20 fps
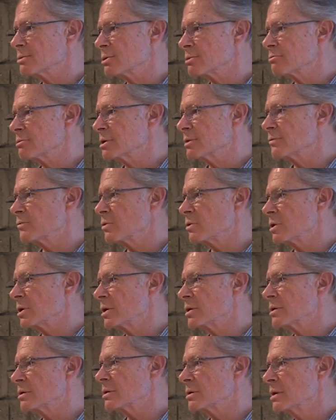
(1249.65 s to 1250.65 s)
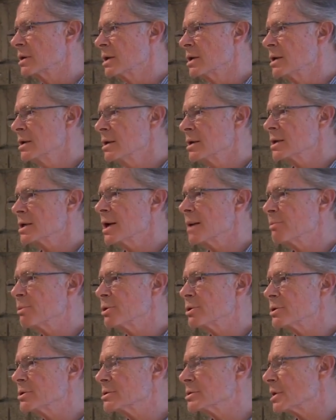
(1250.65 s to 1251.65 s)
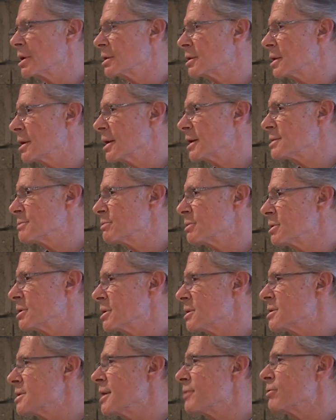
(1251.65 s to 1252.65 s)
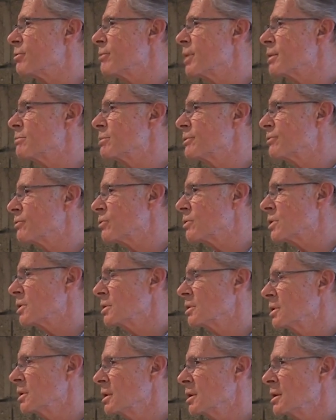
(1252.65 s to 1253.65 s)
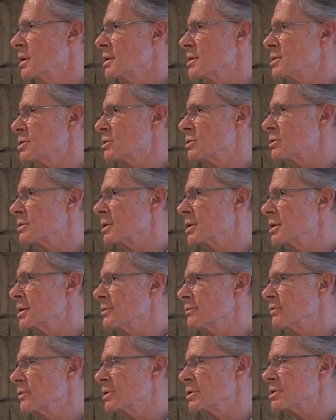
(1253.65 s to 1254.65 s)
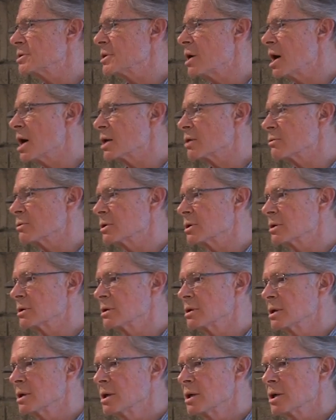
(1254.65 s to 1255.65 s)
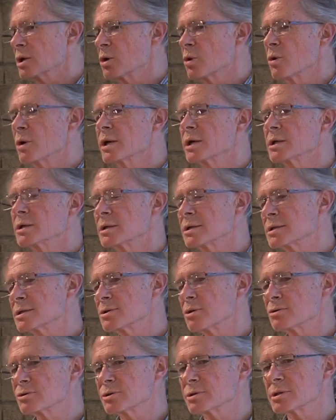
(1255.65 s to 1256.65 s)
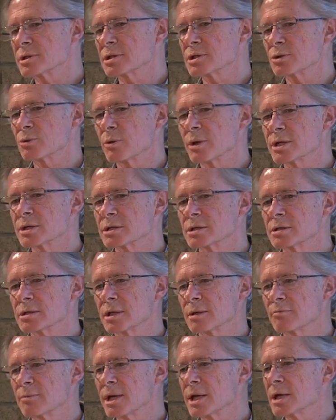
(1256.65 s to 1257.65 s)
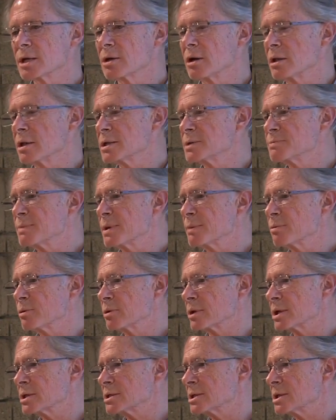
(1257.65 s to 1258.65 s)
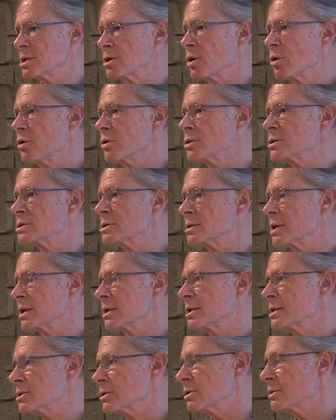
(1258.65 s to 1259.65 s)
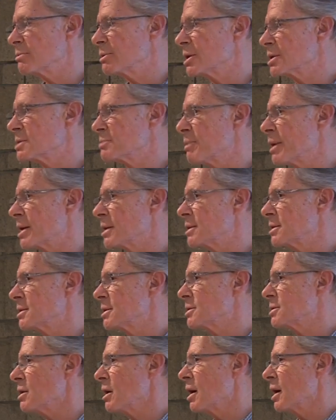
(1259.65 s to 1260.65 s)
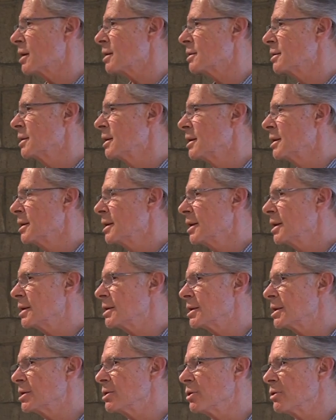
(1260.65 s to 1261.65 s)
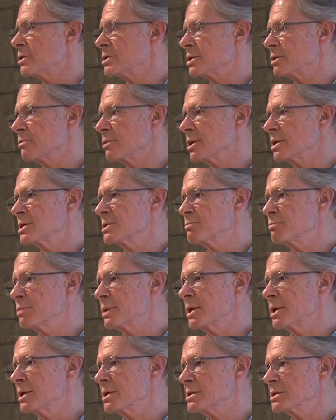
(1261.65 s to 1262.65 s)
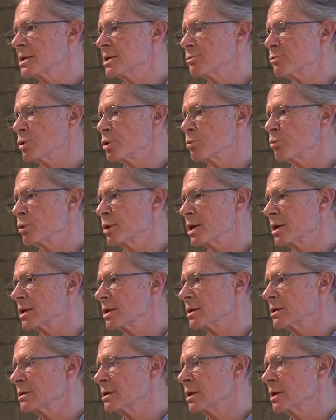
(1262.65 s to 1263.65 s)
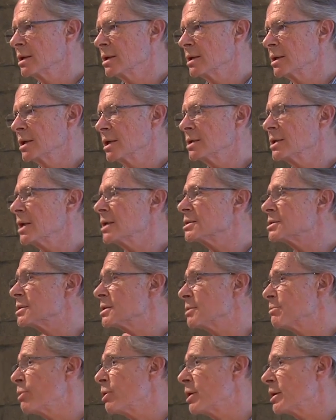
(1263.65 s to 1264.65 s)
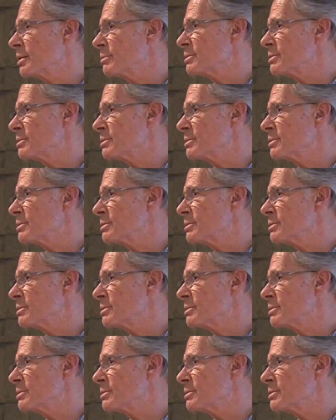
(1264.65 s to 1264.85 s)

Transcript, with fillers: with three or four other couples that the husband has never met before. So he feels awkward going into the social situation and meeting all these people because he knows that he's going to be expected to talk. And he knows that when he speaks, it will bring attention upon